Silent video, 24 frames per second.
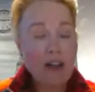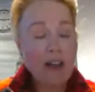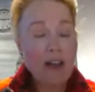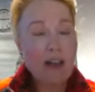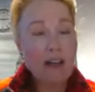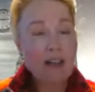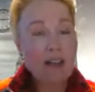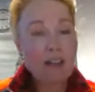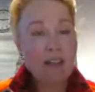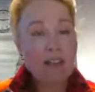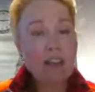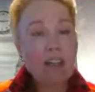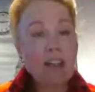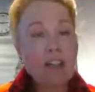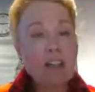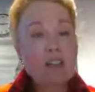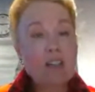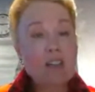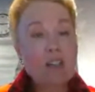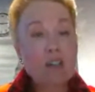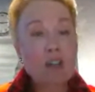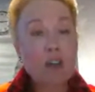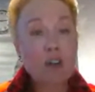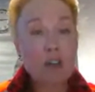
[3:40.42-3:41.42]
And I think it
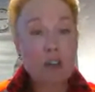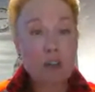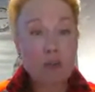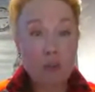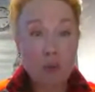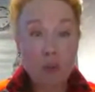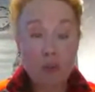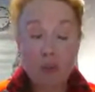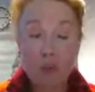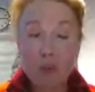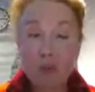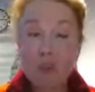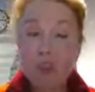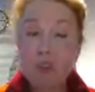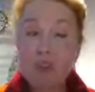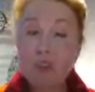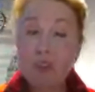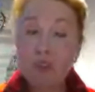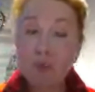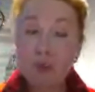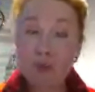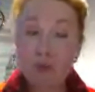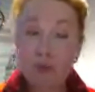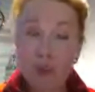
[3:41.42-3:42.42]
is good with all these
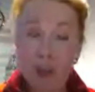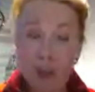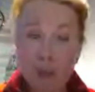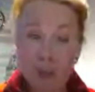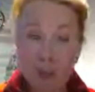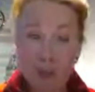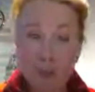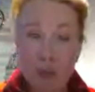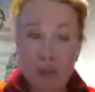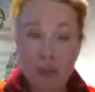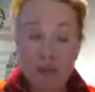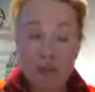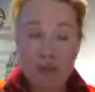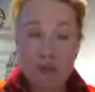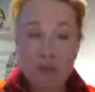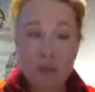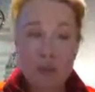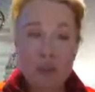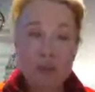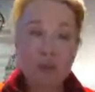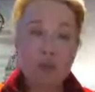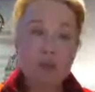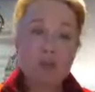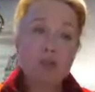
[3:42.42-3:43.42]
new developments,
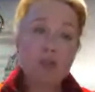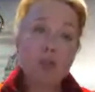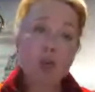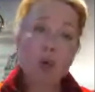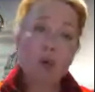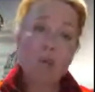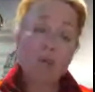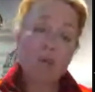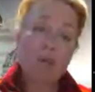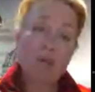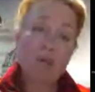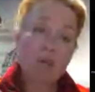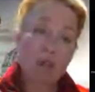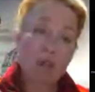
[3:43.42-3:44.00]
which also opens